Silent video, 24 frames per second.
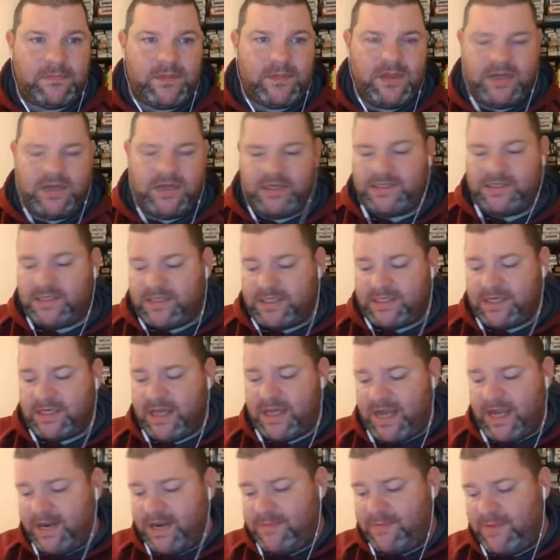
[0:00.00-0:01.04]
because it's in
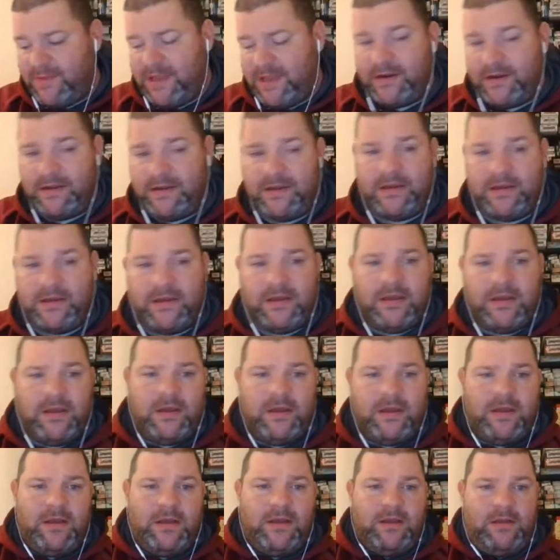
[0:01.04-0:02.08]
high demand.
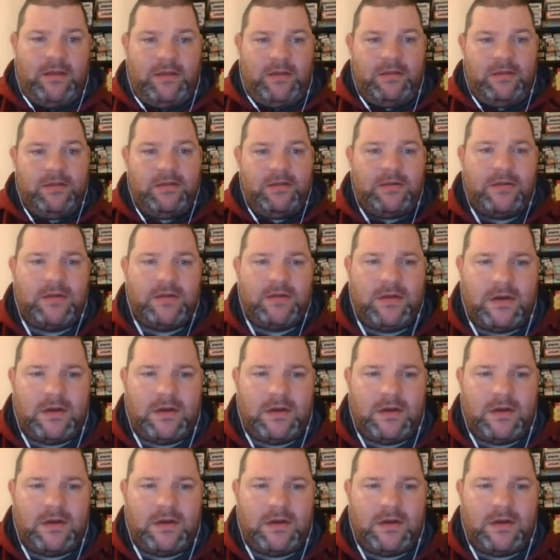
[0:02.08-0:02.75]
But